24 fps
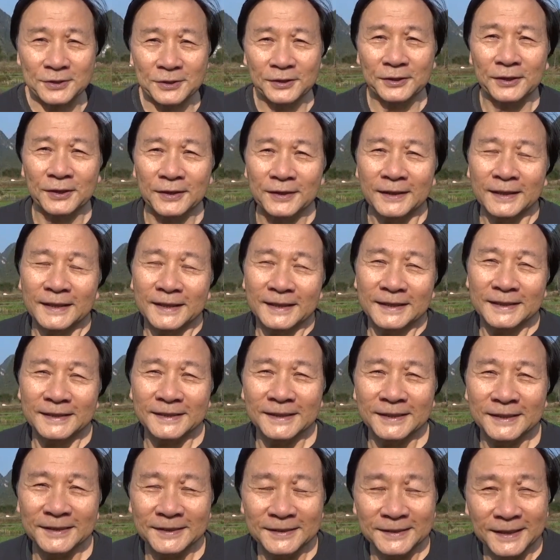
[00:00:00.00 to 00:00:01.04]

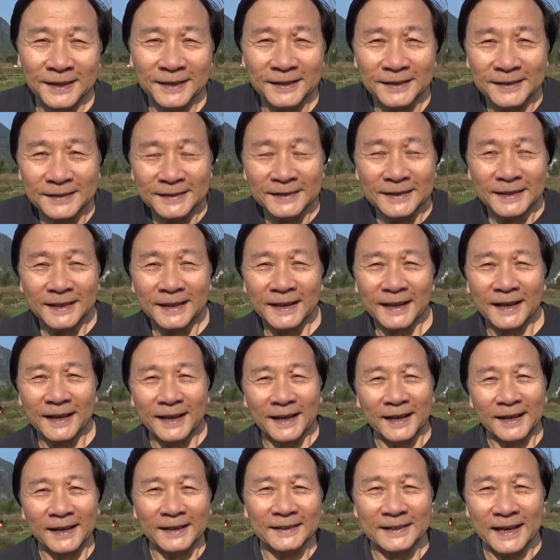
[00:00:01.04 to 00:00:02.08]

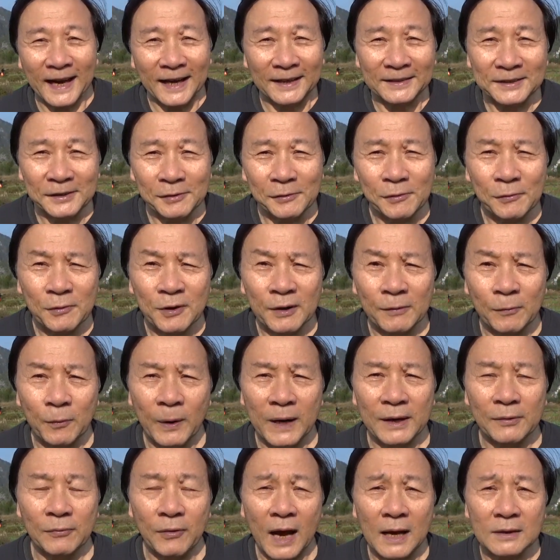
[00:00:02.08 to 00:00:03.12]
the other
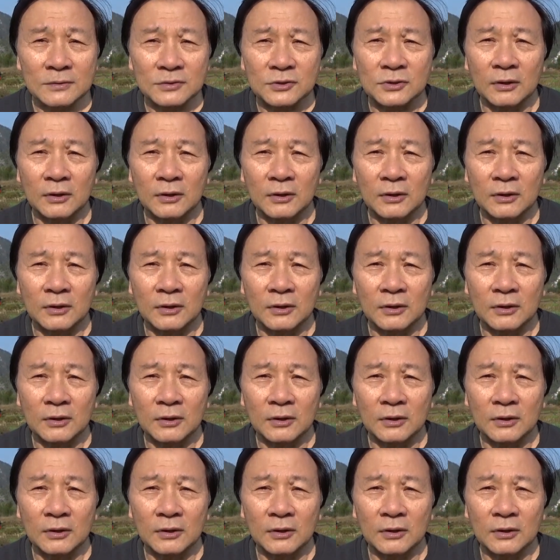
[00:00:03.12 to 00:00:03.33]
way around.